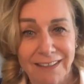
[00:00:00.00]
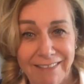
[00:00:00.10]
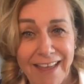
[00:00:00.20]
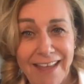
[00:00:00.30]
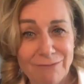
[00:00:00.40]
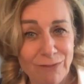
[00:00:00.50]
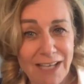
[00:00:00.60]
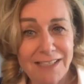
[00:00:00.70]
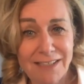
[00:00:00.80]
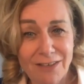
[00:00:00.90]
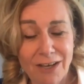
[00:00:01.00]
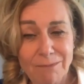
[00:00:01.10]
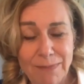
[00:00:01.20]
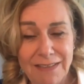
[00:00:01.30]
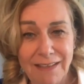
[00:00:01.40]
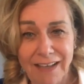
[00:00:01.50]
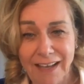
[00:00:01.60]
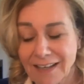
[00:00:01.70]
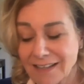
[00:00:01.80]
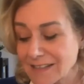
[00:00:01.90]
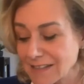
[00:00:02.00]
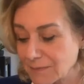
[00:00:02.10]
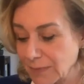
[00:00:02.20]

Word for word: that has not been the case.